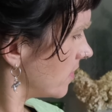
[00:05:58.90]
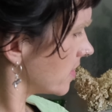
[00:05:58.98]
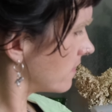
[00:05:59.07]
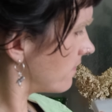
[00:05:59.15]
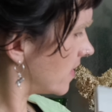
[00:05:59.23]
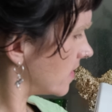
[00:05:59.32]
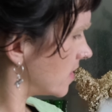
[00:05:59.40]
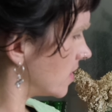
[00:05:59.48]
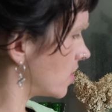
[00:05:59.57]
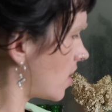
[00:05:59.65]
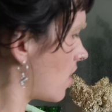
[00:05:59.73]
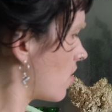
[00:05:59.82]
this vintage.
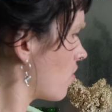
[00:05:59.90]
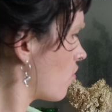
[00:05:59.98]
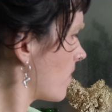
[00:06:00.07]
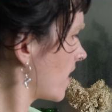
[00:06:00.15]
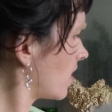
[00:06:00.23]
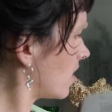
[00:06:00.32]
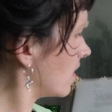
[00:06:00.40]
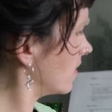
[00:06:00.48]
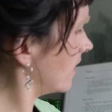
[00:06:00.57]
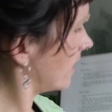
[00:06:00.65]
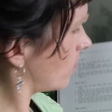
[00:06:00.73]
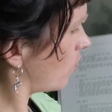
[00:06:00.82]
Oh my God,
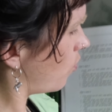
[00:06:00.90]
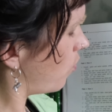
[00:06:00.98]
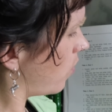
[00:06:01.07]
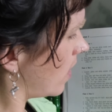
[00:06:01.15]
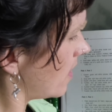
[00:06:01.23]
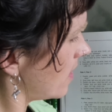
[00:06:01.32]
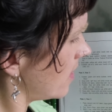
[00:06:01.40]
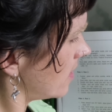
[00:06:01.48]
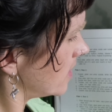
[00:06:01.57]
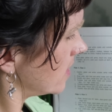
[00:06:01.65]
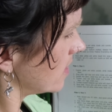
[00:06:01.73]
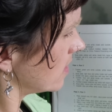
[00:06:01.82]
like
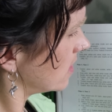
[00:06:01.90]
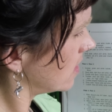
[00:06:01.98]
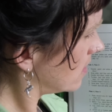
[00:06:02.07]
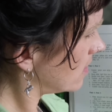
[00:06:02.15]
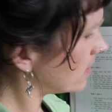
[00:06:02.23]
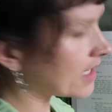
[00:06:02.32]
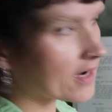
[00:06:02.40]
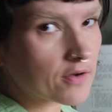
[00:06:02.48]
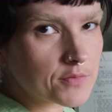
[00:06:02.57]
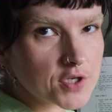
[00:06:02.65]
what? Now I'm